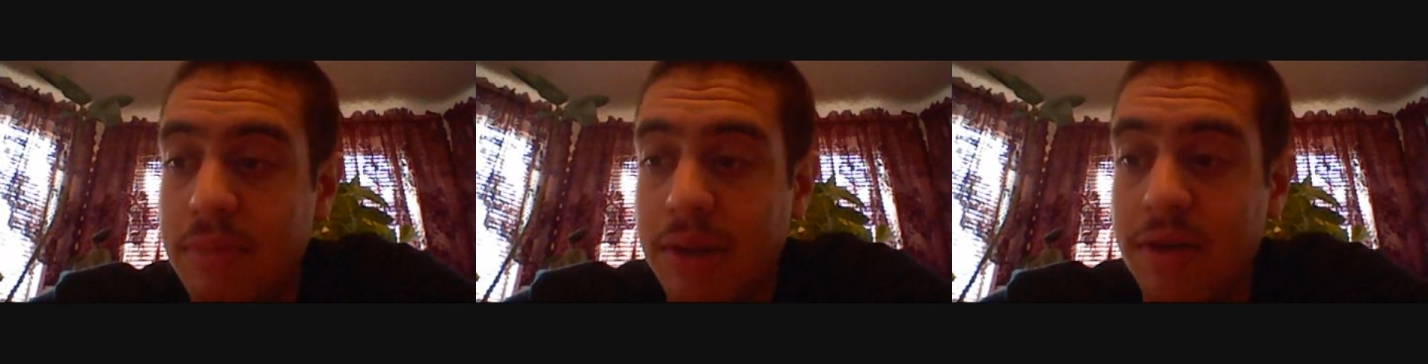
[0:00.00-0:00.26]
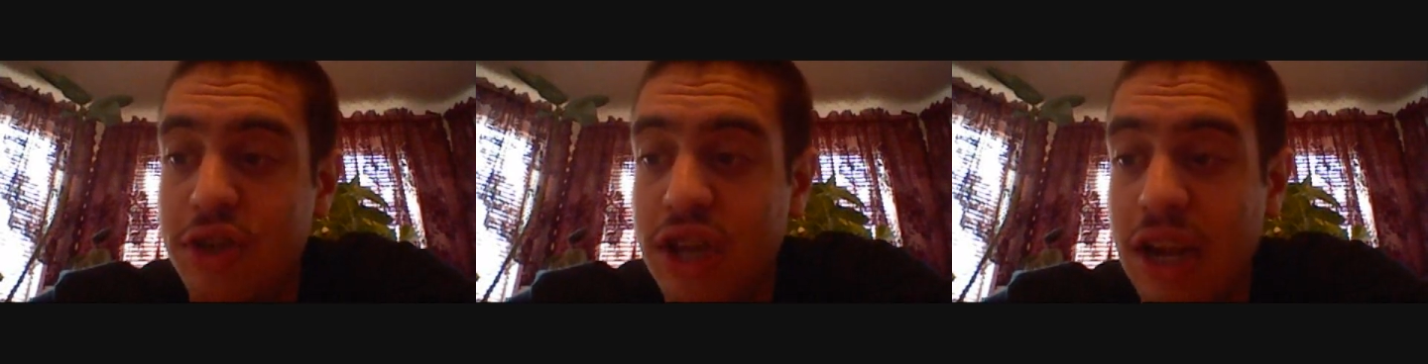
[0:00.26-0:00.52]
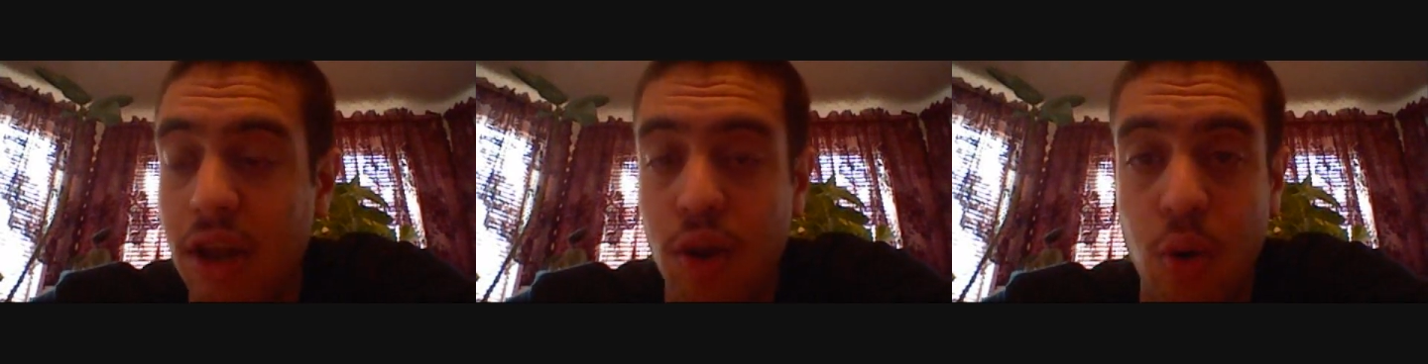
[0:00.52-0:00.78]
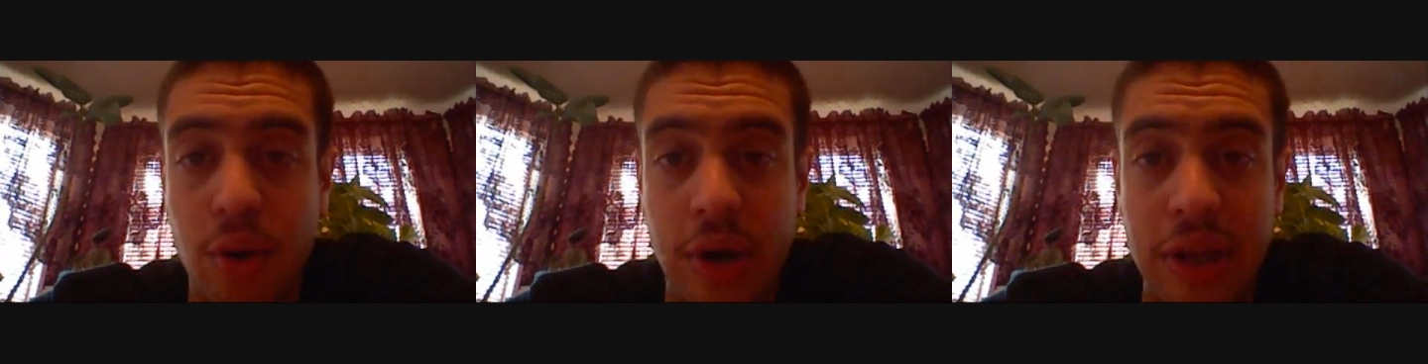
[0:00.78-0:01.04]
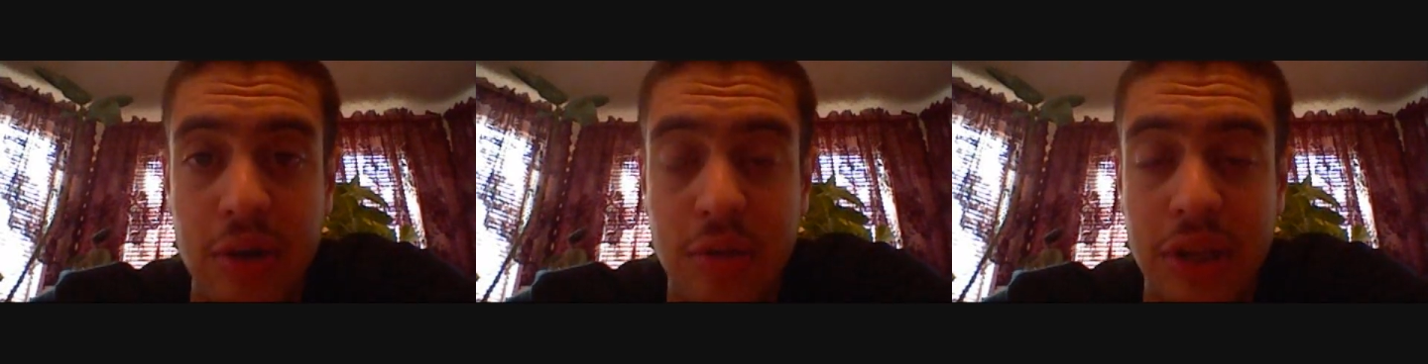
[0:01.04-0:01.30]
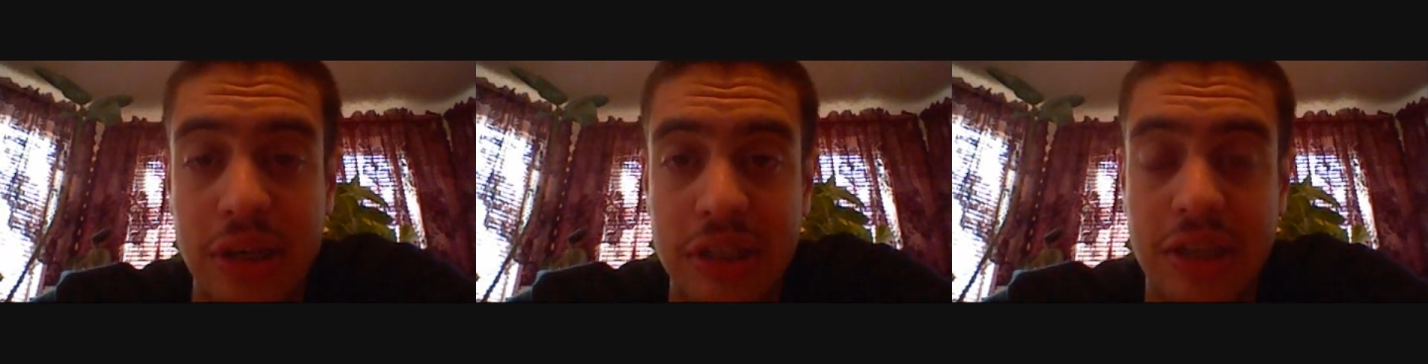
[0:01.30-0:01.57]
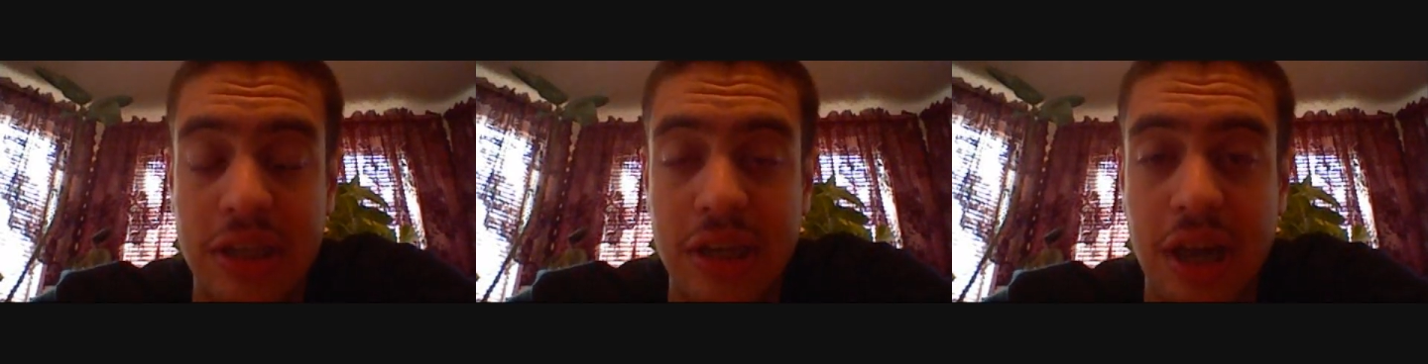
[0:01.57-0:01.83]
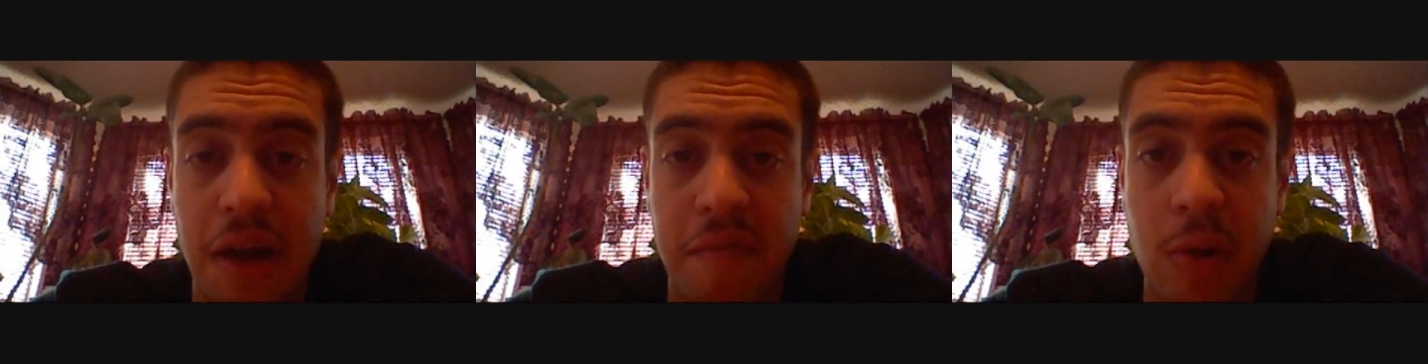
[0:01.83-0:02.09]
Now, I got some ideas.
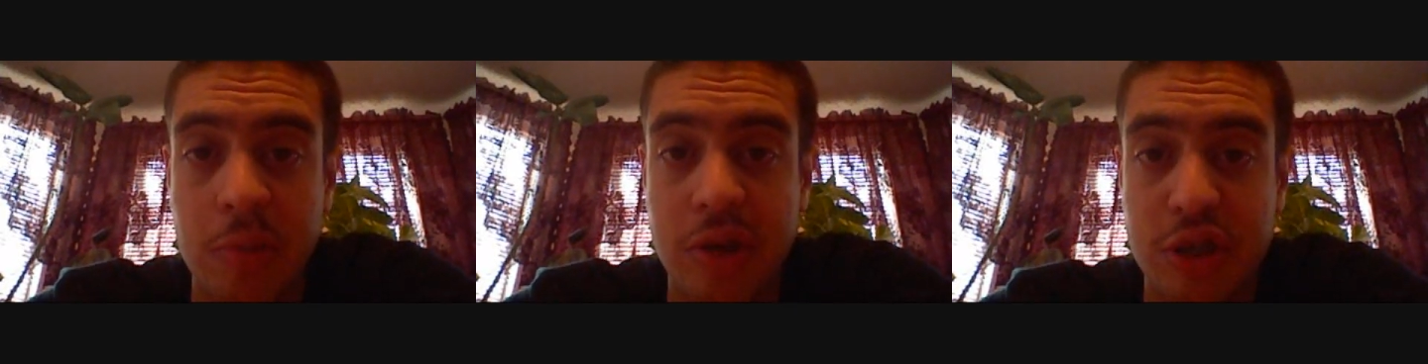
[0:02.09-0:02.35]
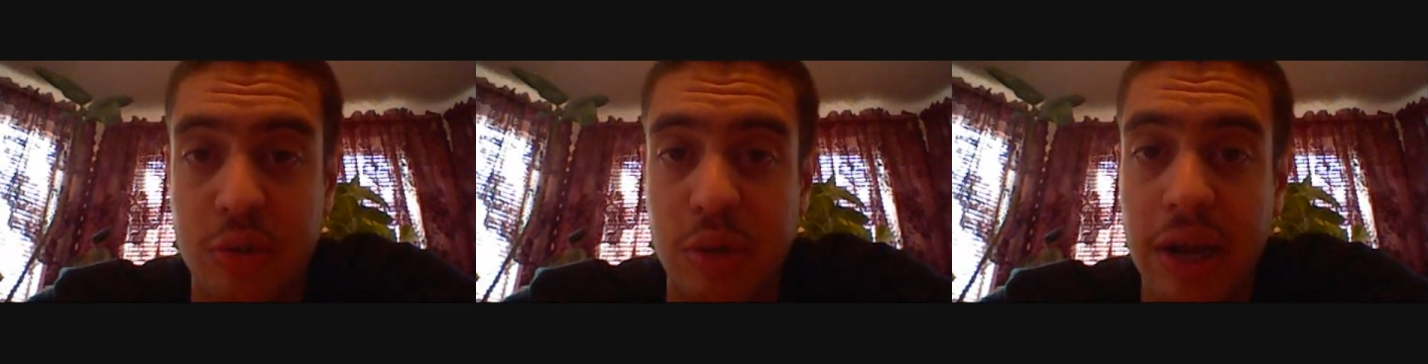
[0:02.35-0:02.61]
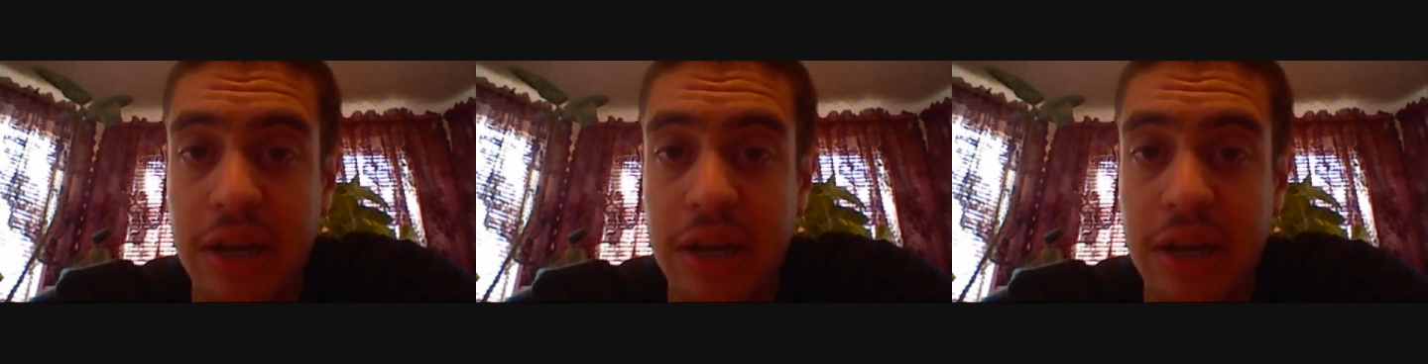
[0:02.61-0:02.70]
Maybe Jed Lowry,